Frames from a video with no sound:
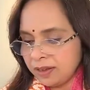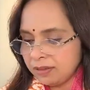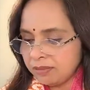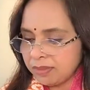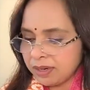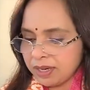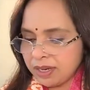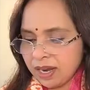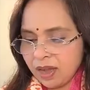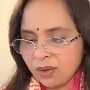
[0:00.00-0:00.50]

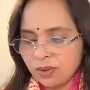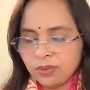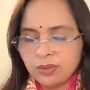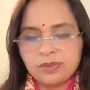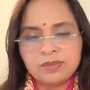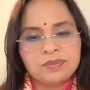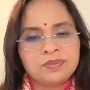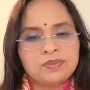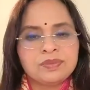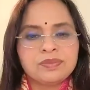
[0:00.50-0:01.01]
But now,
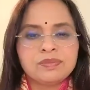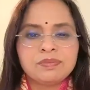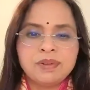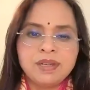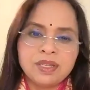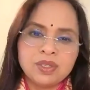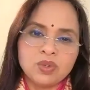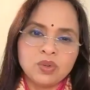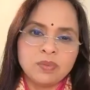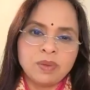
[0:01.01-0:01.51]

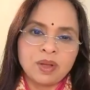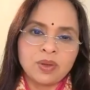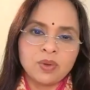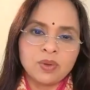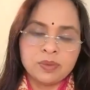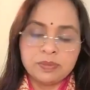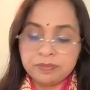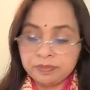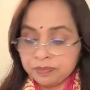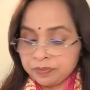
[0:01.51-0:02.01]
please go back
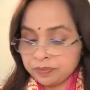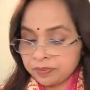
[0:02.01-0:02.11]
home.